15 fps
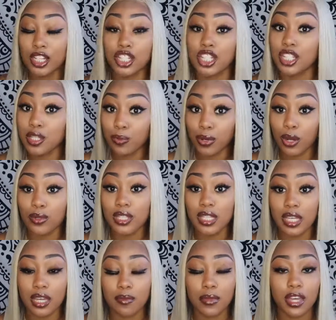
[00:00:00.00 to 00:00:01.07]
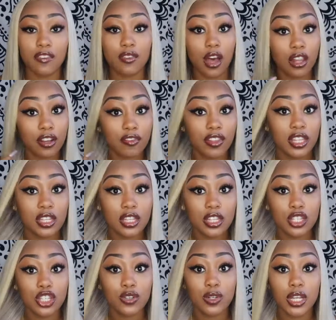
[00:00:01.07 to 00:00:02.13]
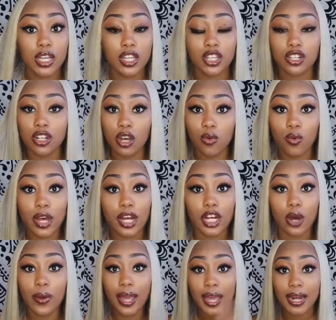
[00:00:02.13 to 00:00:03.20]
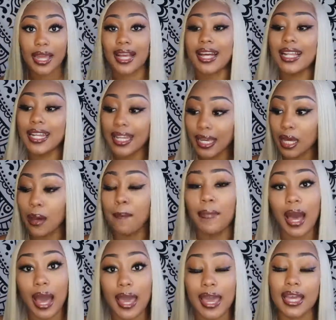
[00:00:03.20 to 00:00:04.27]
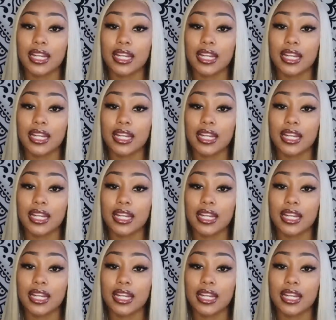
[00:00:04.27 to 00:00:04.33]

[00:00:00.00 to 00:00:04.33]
just a pro tip. If y'all are feeling this unit, you know what? Go ahead and click buy.